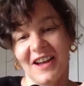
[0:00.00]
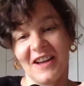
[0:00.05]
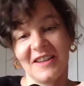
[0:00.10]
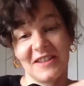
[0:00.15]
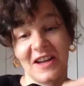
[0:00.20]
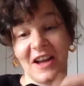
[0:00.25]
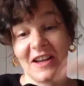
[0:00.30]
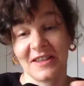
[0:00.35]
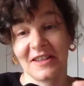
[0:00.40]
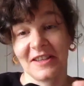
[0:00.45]

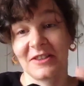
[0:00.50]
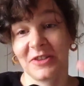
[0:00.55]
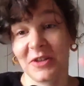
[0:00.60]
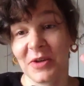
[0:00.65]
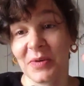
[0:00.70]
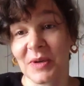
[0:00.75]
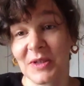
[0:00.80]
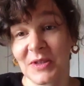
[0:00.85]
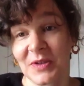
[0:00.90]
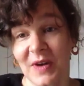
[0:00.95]
Isaac, do
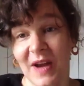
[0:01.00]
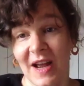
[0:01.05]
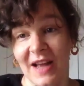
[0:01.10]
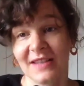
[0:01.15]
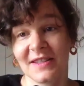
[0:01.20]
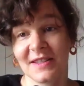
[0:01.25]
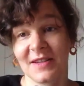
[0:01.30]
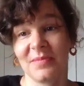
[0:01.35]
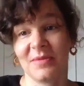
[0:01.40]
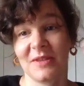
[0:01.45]
you want to
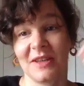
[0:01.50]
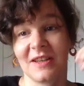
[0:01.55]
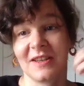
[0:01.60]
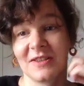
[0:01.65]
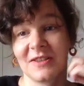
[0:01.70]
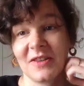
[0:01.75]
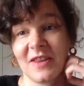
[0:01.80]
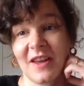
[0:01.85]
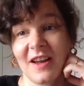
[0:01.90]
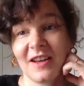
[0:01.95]
add
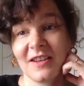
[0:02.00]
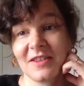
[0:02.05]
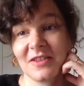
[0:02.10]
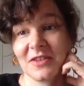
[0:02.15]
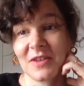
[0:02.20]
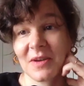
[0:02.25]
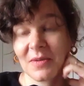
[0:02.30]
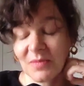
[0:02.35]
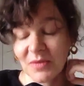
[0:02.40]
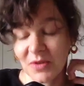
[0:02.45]
something to that?
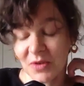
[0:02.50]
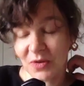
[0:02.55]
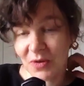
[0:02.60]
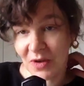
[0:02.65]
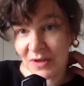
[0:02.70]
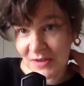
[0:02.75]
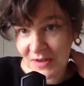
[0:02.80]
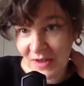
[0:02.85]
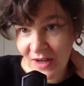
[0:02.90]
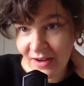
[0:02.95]
You
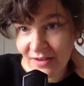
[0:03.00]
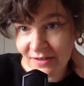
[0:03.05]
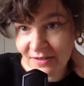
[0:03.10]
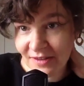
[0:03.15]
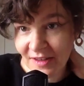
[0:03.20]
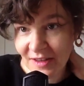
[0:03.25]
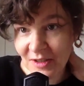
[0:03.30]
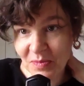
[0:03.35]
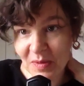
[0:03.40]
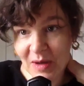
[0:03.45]
also
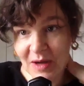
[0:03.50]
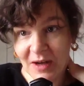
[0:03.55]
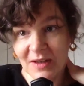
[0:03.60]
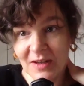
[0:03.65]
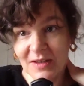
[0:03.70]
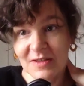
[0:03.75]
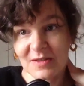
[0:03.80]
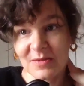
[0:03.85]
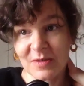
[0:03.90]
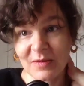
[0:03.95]
have
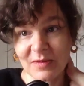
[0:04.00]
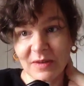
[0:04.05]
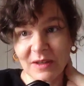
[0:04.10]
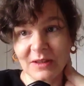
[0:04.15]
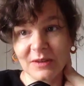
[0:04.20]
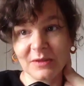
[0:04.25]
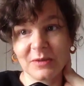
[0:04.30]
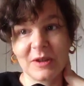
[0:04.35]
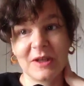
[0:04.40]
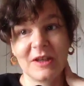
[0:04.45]
experience with
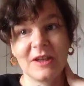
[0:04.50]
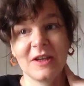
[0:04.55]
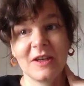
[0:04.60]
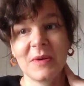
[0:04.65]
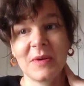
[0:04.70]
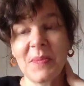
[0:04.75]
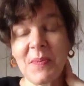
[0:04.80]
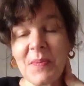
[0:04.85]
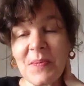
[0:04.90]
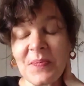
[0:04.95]
field work.